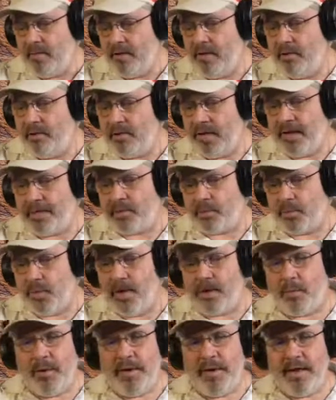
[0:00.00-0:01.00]
Last
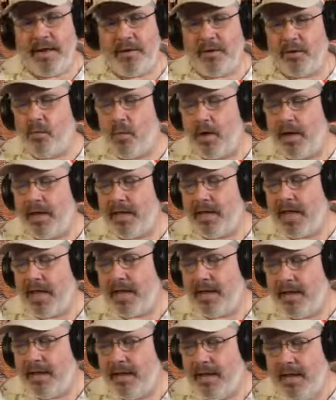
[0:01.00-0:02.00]
week we didn't quite
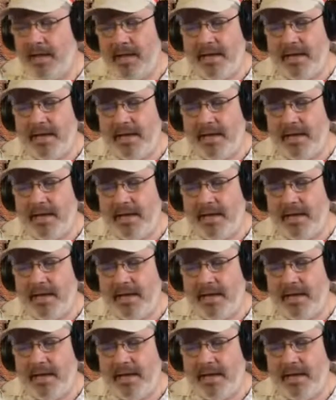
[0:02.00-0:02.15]
get it.